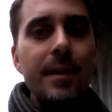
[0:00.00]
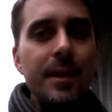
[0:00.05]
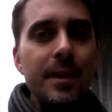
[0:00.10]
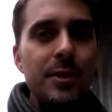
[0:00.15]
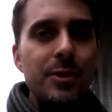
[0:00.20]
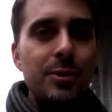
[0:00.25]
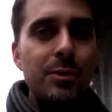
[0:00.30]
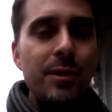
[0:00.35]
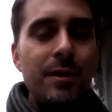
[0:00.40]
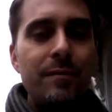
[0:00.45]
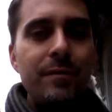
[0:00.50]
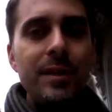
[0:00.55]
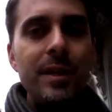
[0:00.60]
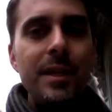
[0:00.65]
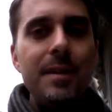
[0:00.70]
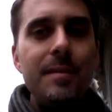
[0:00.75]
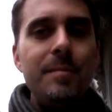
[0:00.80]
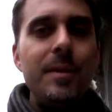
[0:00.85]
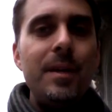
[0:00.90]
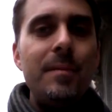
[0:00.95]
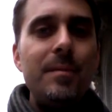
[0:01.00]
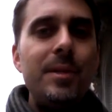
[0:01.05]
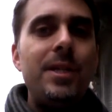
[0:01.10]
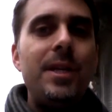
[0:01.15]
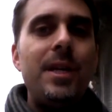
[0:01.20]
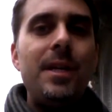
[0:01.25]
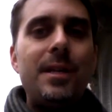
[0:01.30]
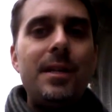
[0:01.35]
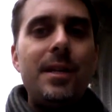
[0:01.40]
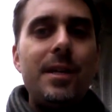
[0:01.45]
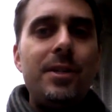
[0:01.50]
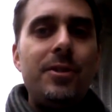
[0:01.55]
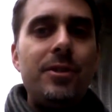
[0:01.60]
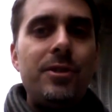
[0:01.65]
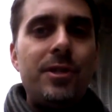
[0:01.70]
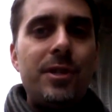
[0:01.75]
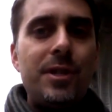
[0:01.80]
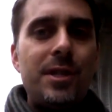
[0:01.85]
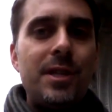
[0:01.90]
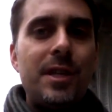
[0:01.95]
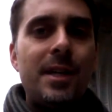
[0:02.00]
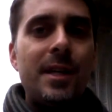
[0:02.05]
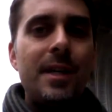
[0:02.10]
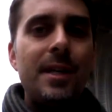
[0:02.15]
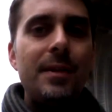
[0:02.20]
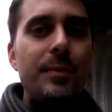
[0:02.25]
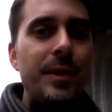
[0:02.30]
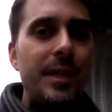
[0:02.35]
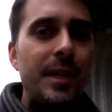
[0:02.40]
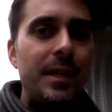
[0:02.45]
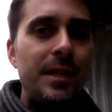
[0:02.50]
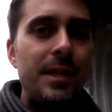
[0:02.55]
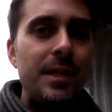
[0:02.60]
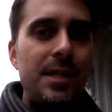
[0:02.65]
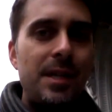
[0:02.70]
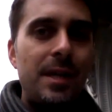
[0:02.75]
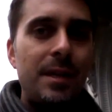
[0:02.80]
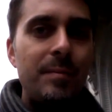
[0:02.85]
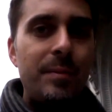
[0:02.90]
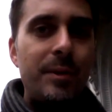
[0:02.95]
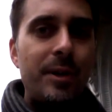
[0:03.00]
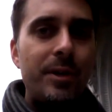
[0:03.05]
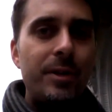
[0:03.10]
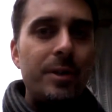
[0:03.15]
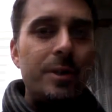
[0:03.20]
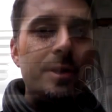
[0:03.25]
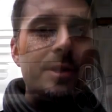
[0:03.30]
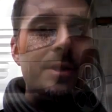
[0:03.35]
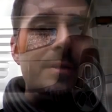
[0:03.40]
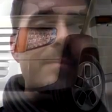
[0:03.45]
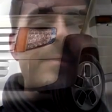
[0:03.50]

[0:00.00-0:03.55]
So if we imitate nature's design, we can design products and